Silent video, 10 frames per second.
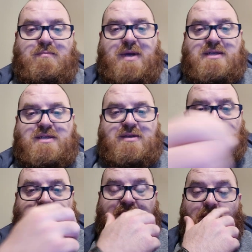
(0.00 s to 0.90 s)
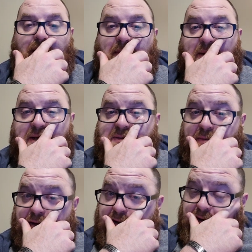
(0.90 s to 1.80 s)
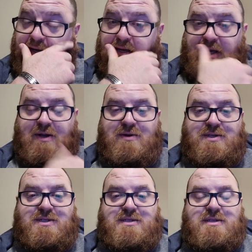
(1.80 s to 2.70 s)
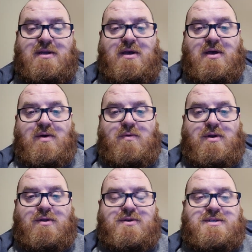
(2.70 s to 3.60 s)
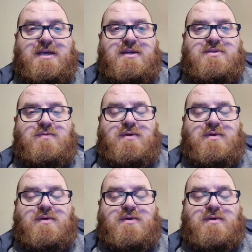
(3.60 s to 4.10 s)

basically Cedar Rapids. But it's just one of those things